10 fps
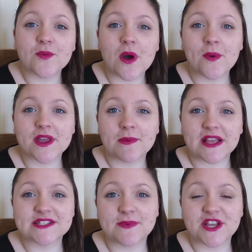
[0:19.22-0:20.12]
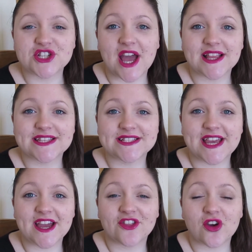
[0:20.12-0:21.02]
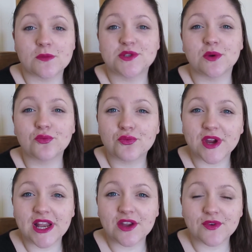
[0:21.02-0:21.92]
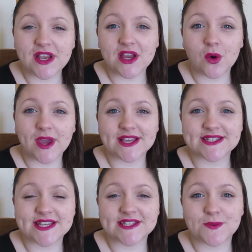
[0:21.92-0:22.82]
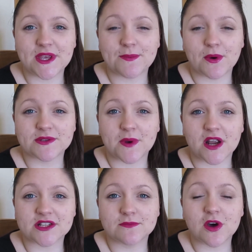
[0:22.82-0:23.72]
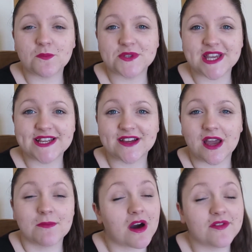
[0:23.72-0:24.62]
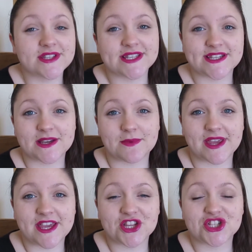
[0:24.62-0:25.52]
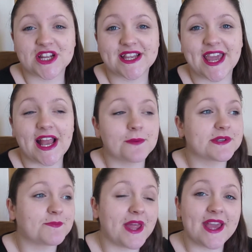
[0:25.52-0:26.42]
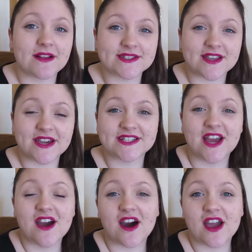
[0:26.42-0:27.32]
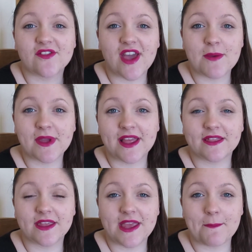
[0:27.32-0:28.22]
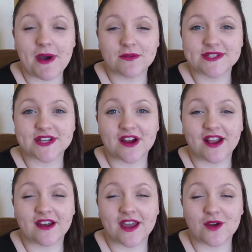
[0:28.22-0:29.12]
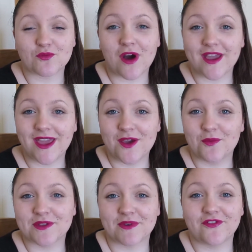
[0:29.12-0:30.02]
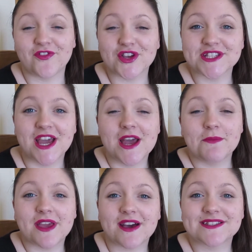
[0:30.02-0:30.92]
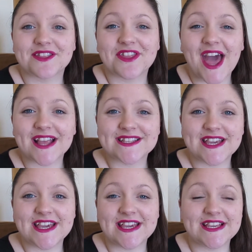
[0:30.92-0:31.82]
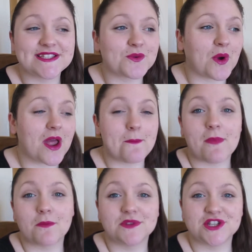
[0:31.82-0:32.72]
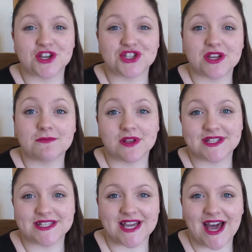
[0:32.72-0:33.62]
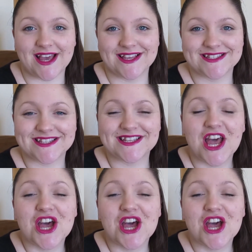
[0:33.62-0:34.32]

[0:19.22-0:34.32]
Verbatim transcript: everyone, welcome back to my channel. Today I thought I would do a really, really quick six week postpartum update. I'm obviously sitting in my kitchen, Caleb is playing outside, I have Emma in the bouncer and I am rocking him with my foot because that is what a mum does, she multitasks.